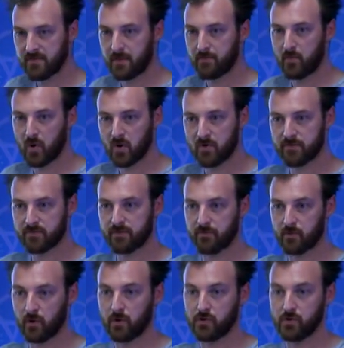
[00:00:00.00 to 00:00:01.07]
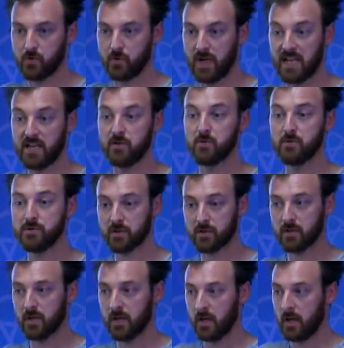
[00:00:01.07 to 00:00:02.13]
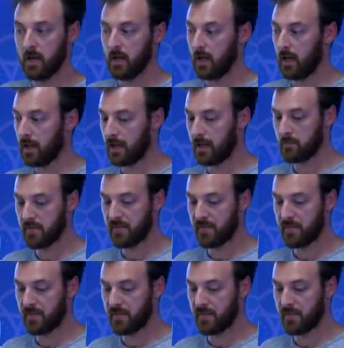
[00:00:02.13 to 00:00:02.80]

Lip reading: that both refer to a user, but